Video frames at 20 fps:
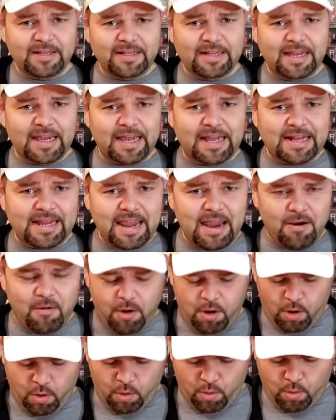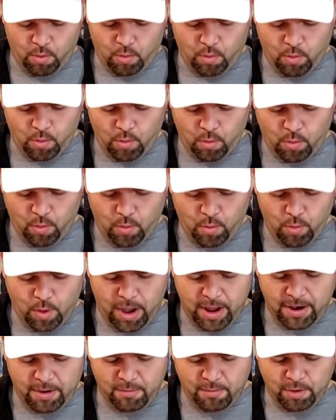Takatiro.
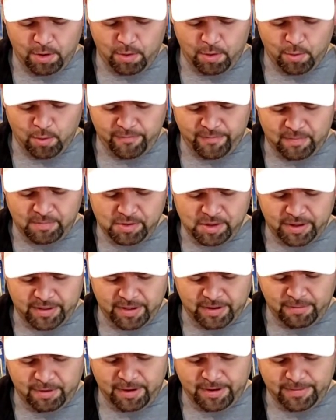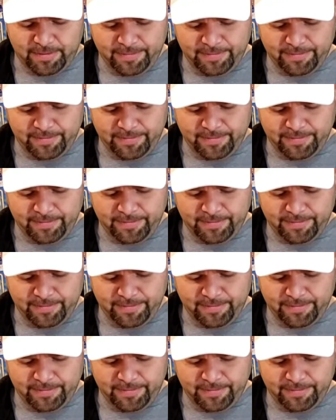I don't know if I'm saying that right.